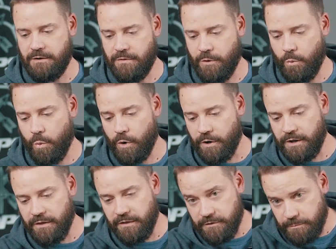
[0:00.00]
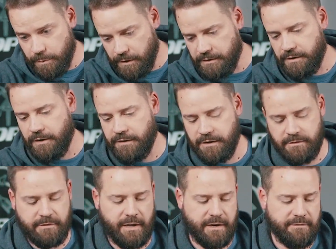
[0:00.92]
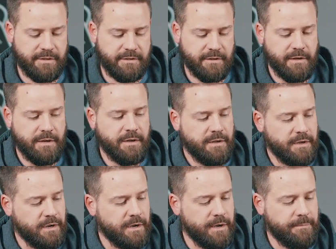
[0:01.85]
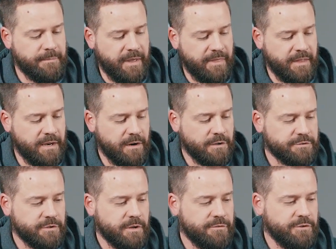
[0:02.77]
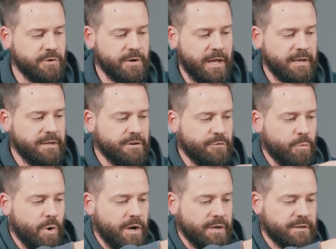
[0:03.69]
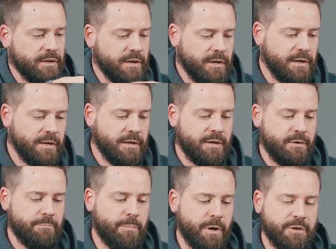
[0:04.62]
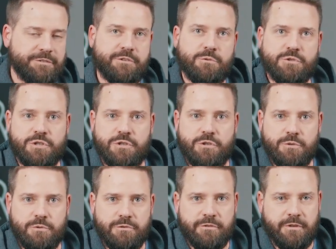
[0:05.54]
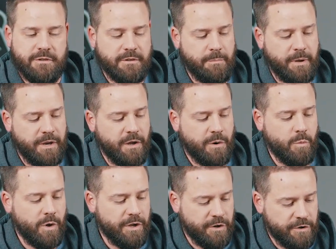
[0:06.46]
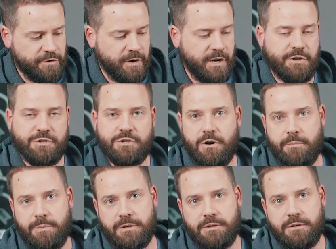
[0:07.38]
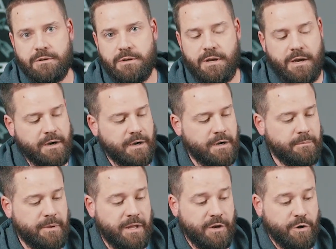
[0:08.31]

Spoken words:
the wording that's printed on the inside of it. And then it also gives you an idea of what belts you should use depending on what you're trying to sharpen, and